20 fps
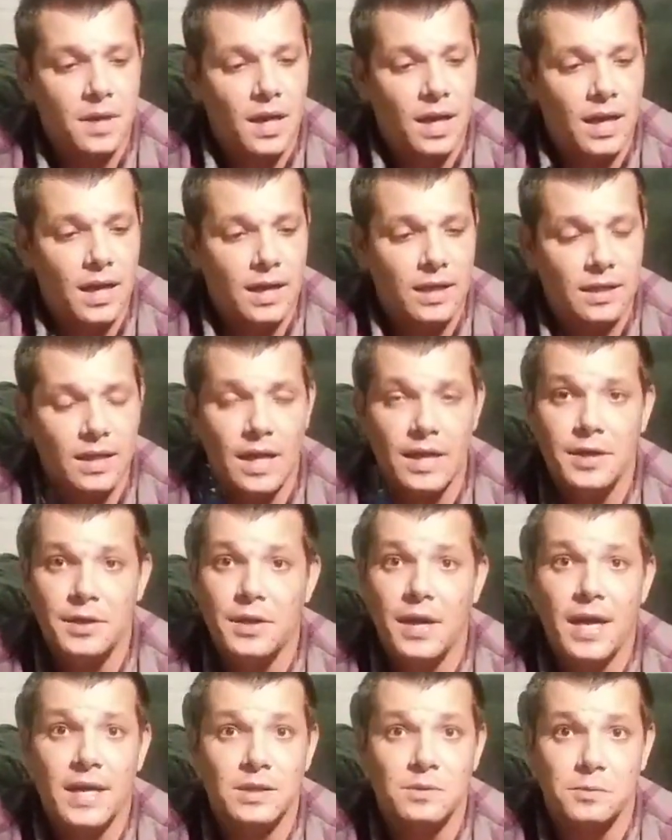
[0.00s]
A lot of
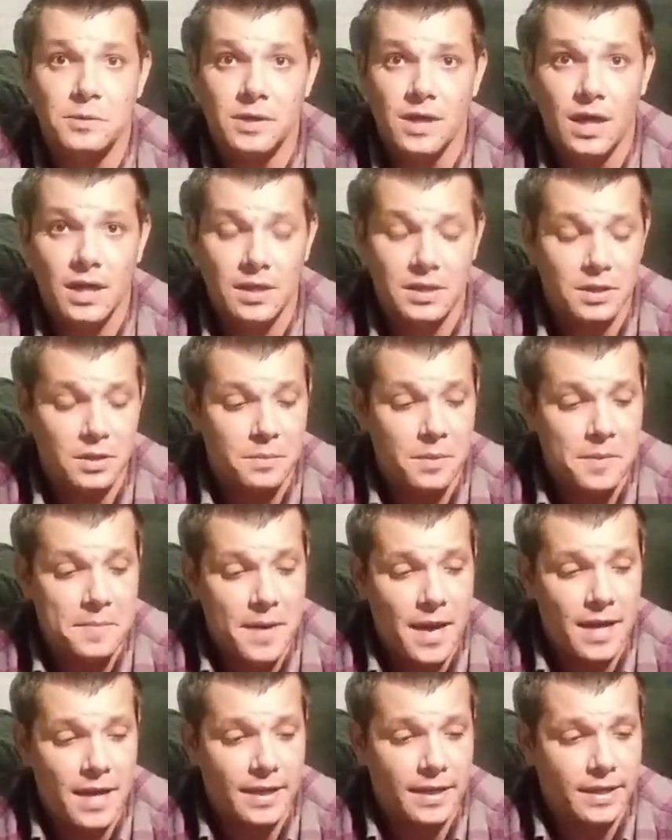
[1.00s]
you guys were talking to me
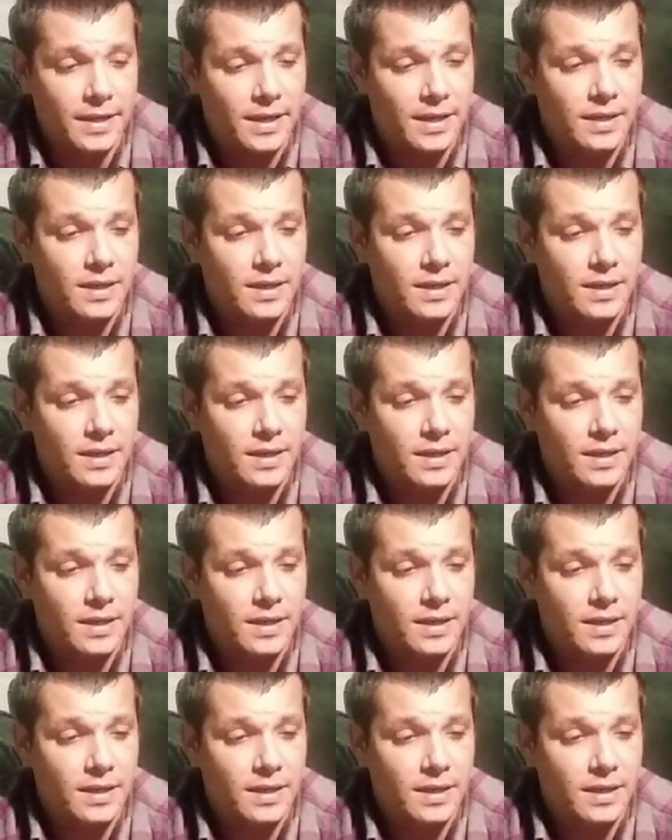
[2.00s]
about it.